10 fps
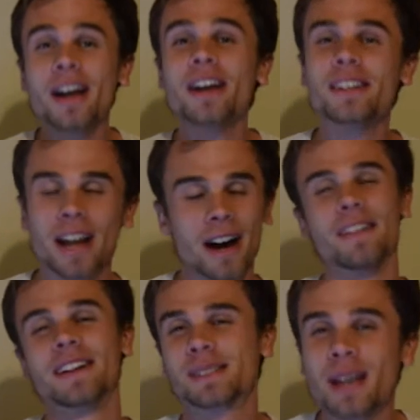
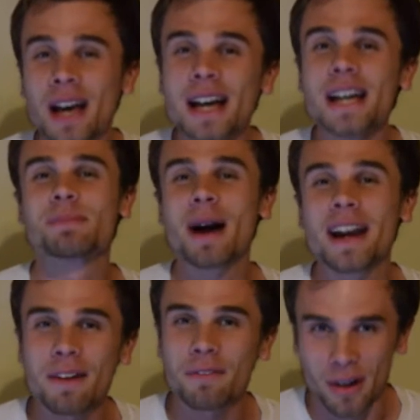it's probably
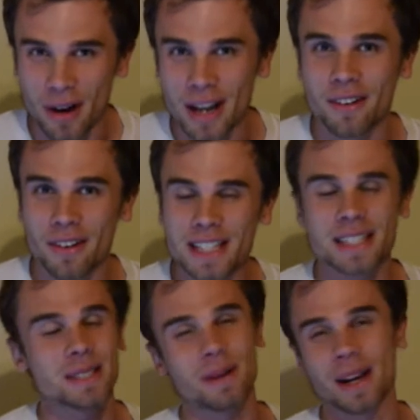not for the right
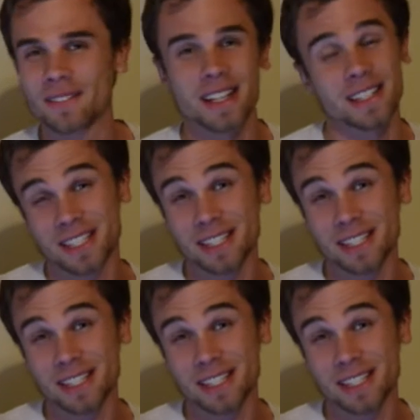reasons. But I mean, it's